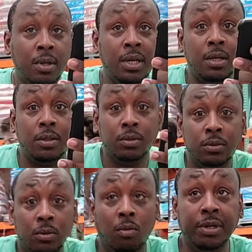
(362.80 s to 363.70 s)
Now,
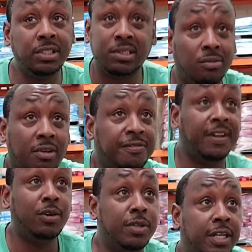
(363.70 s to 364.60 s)
we're just on the
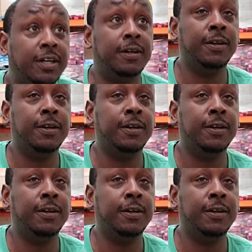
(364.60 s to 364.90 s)
flow now.